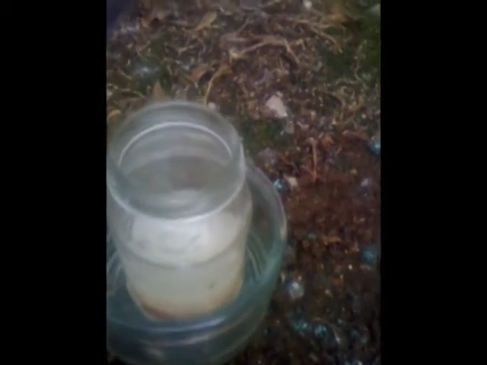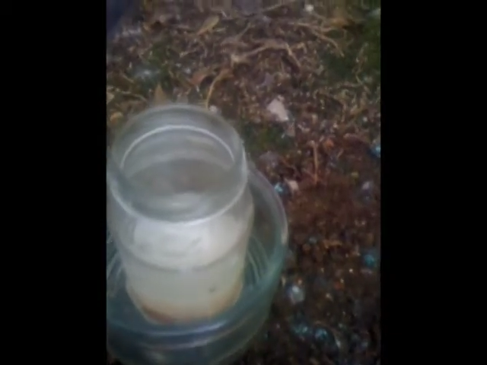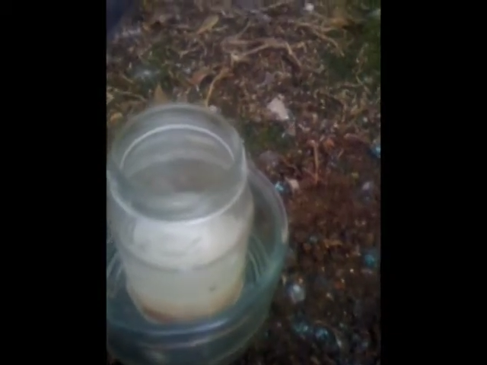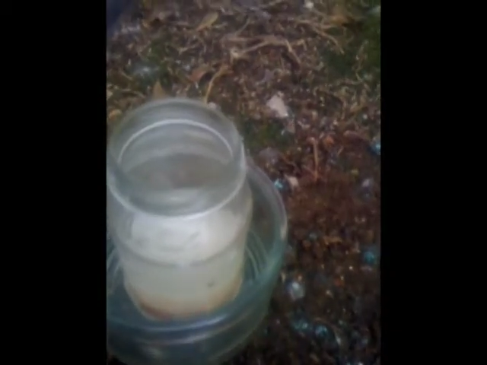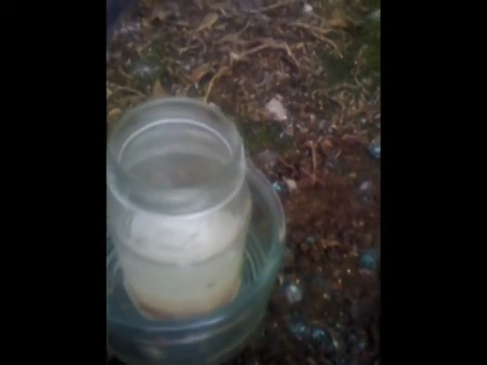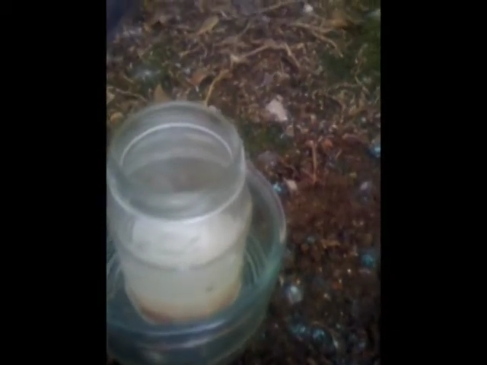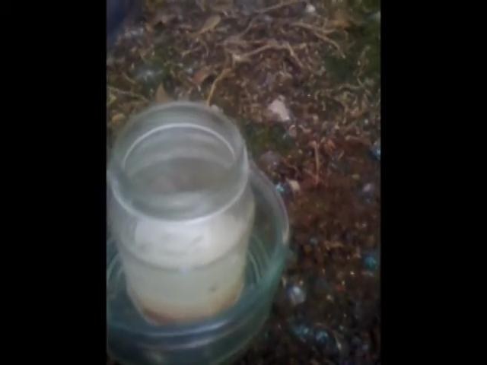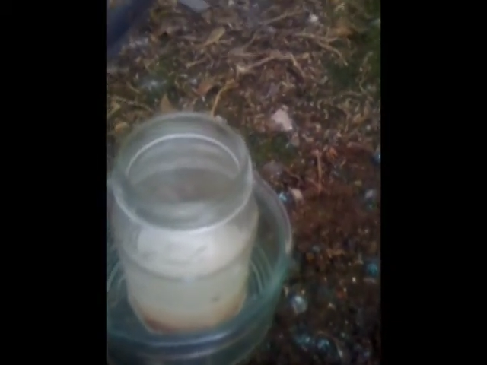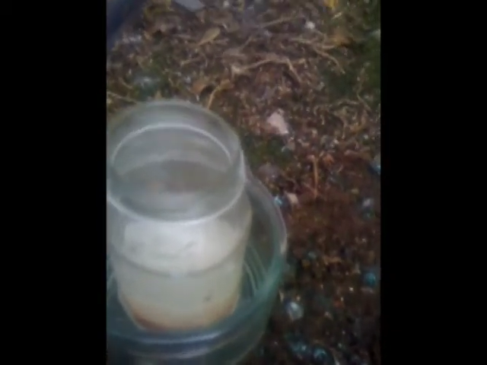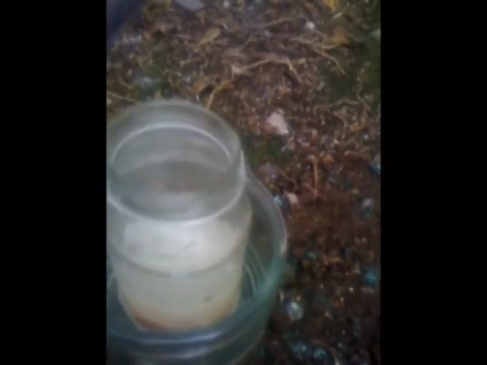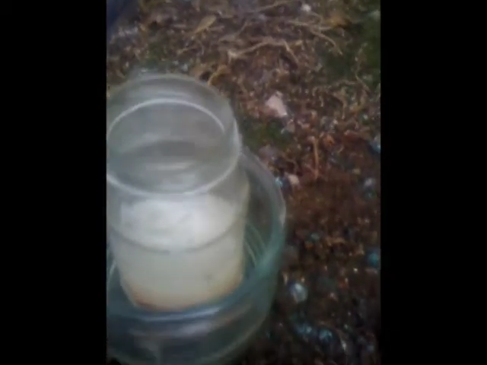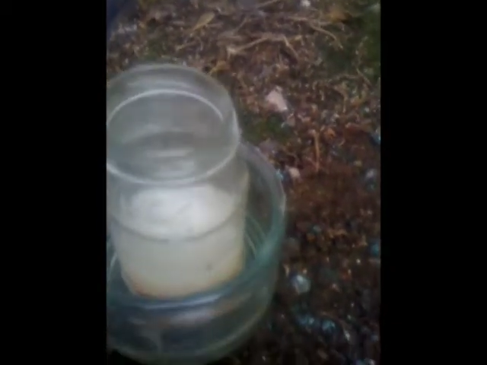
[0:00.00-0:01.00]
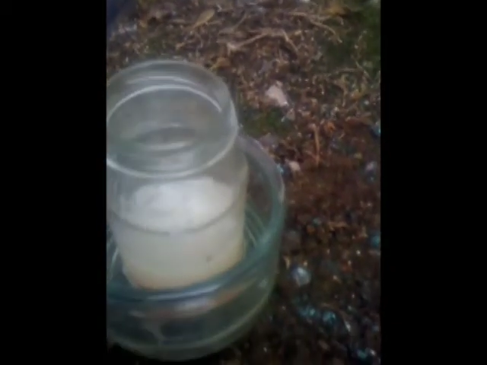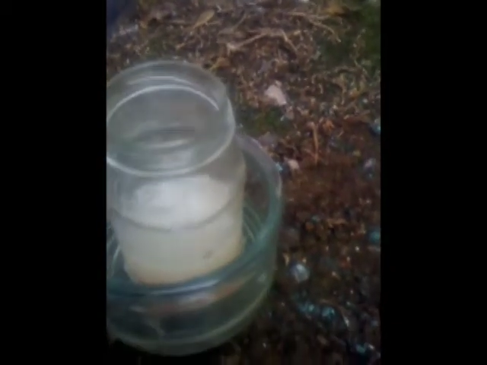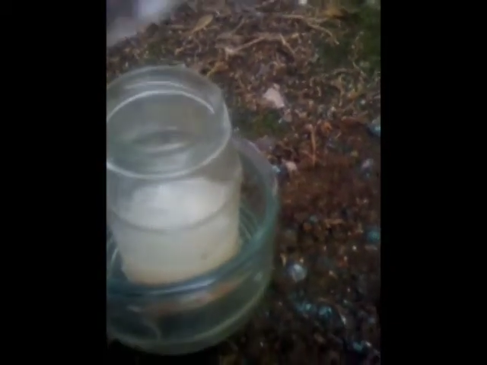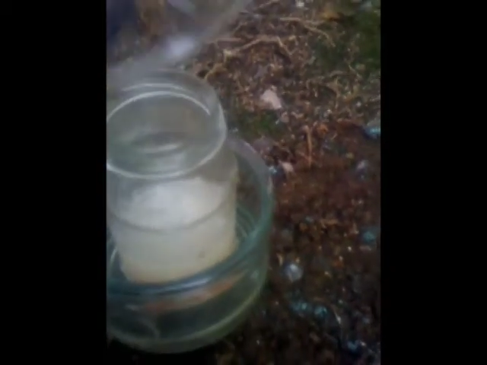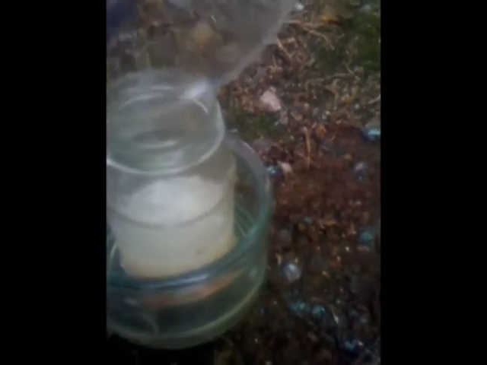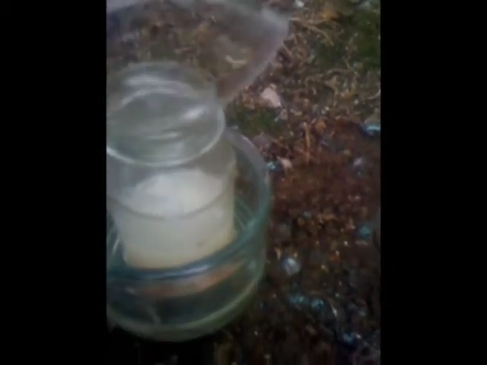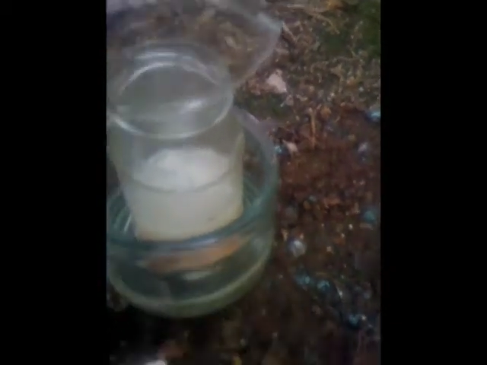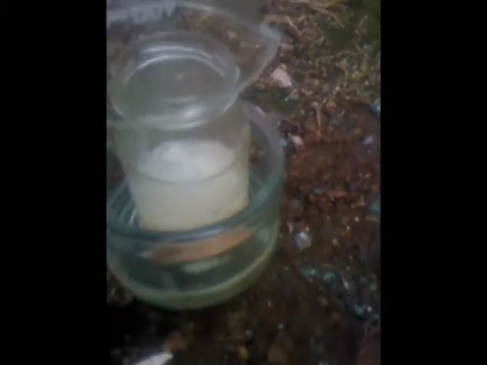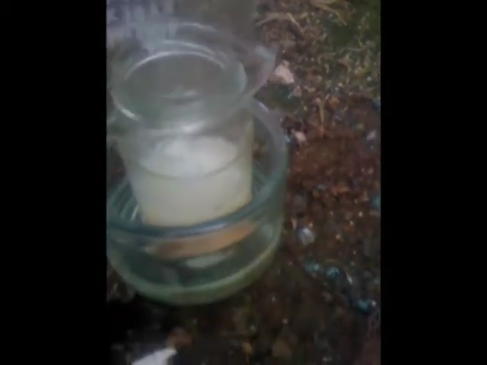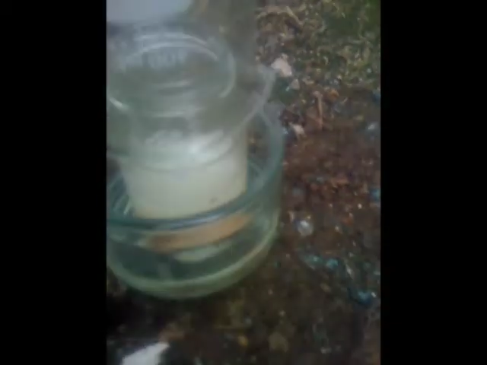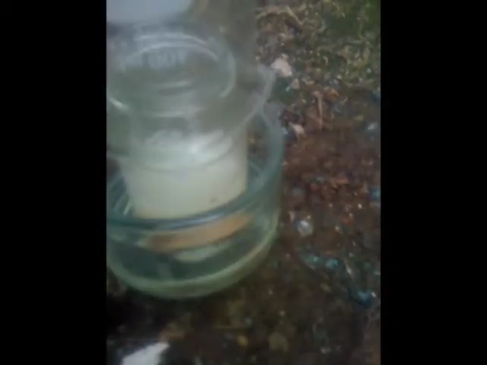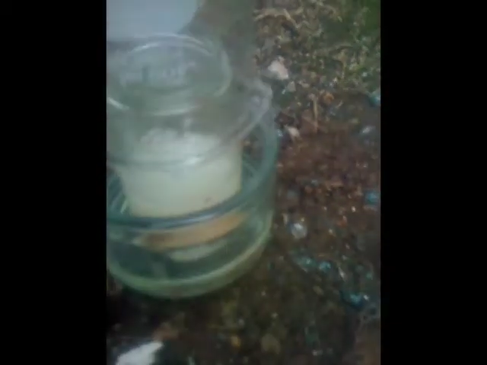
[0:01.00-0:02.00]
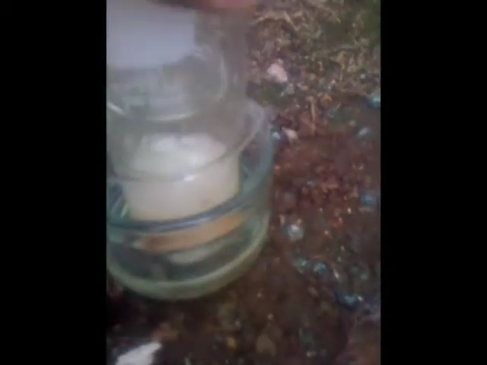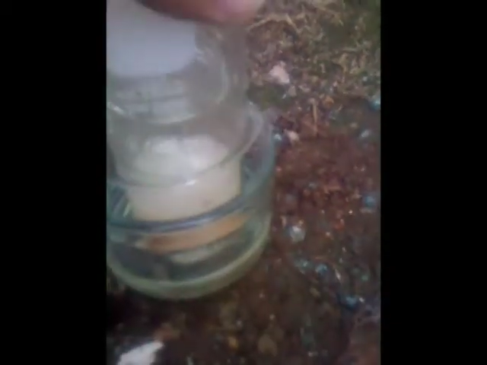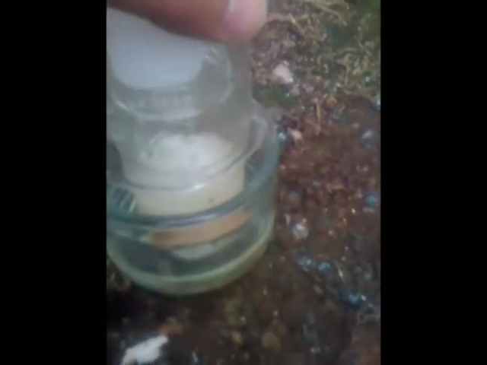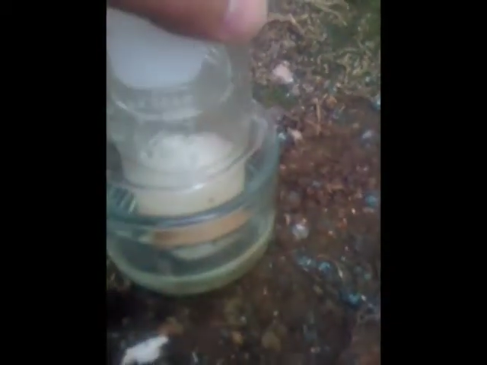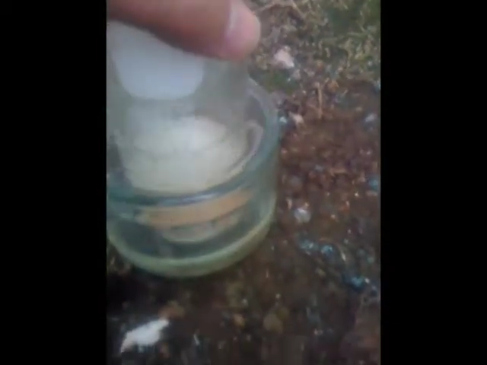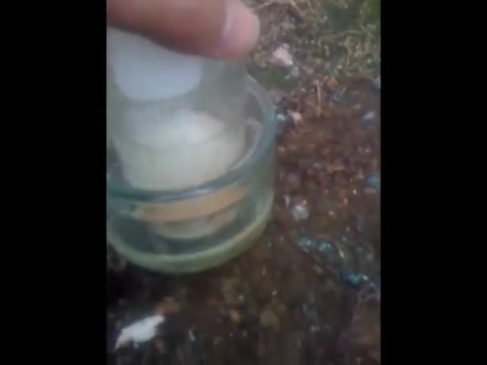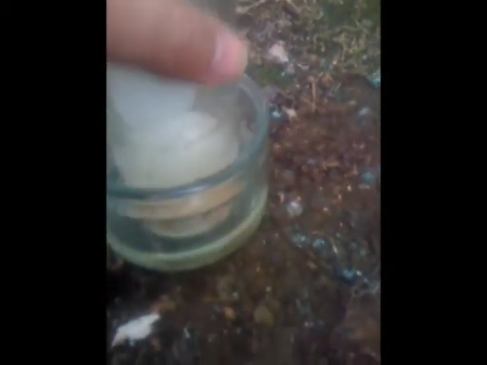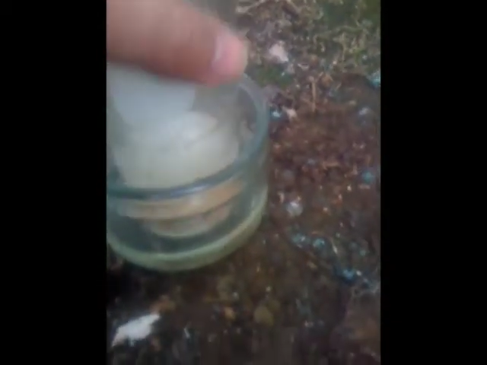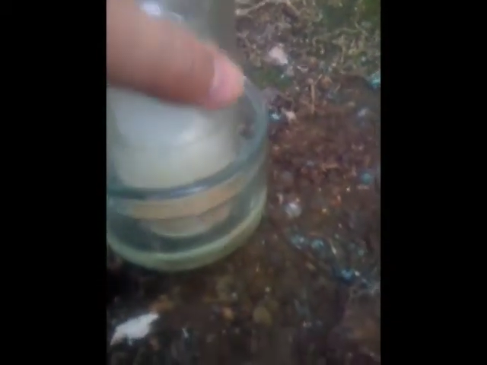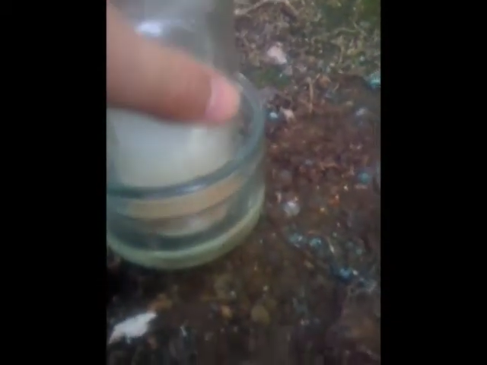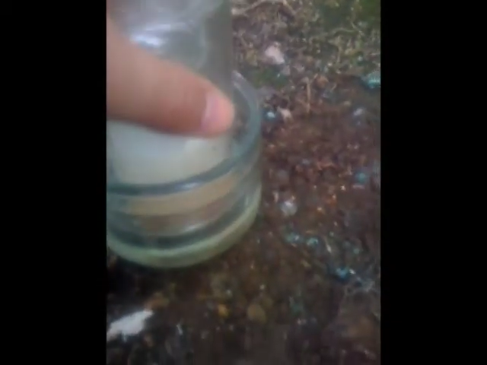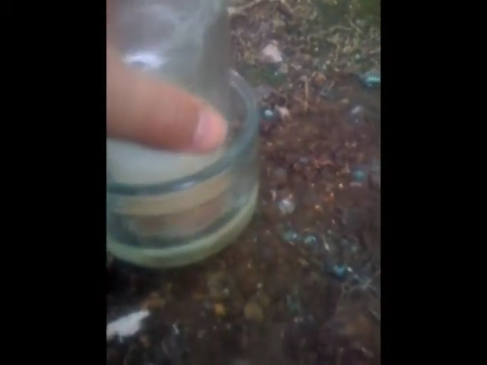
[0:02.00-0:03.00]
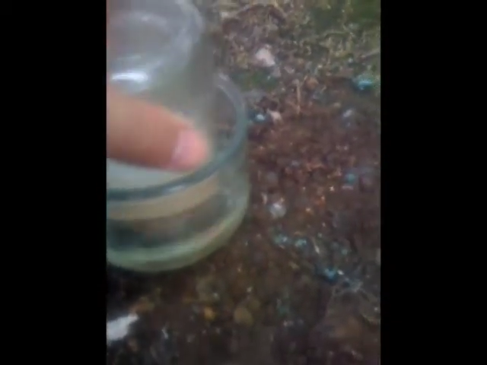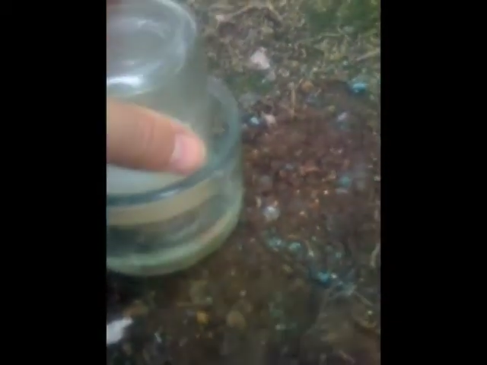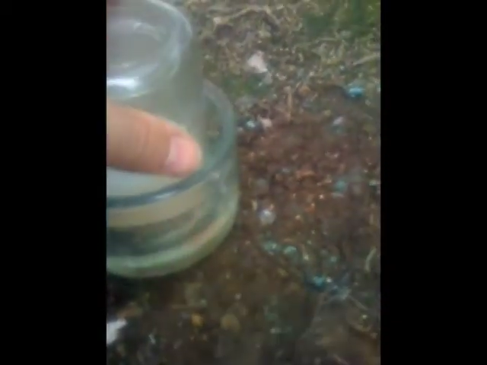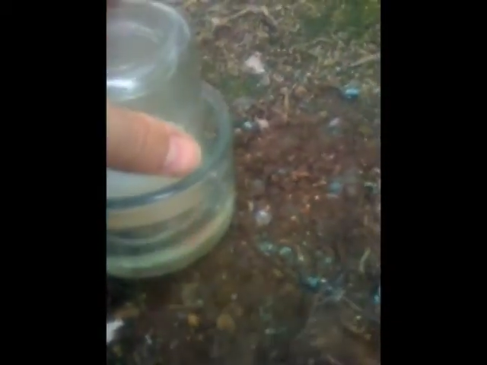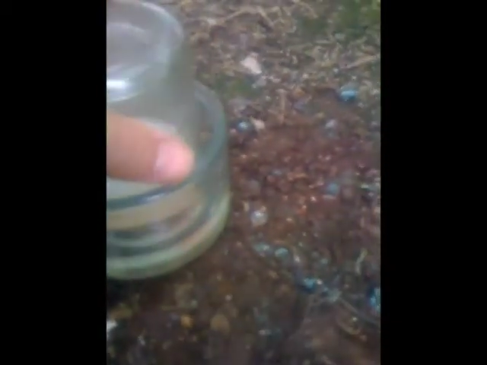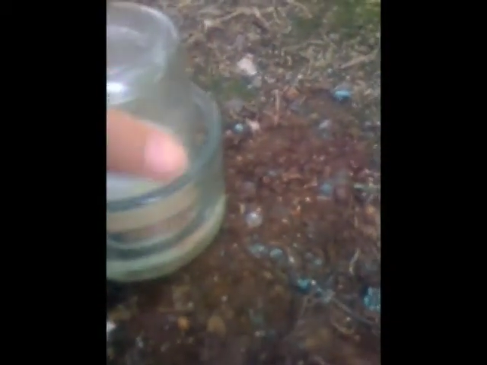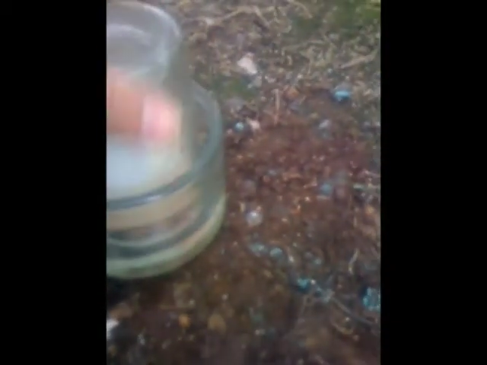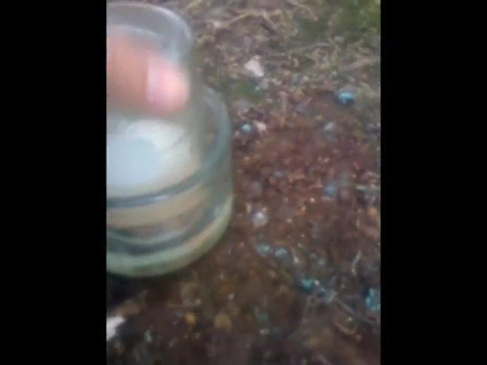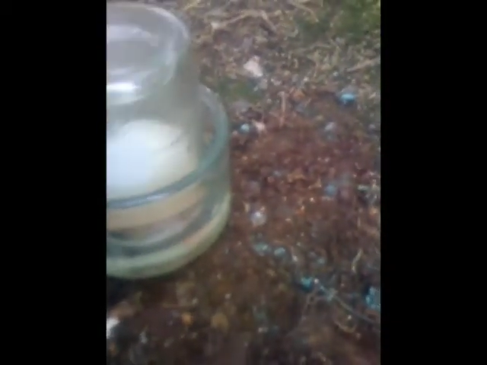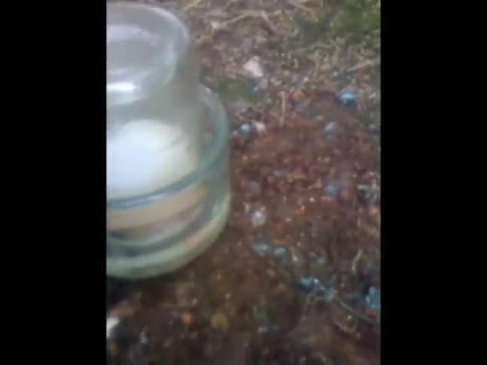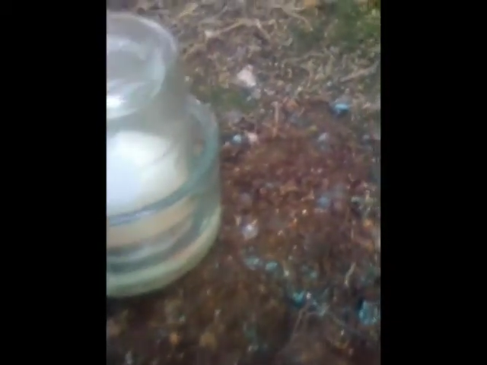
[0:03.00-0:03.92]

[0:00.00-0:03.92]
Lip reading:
[unreadable: no face in view]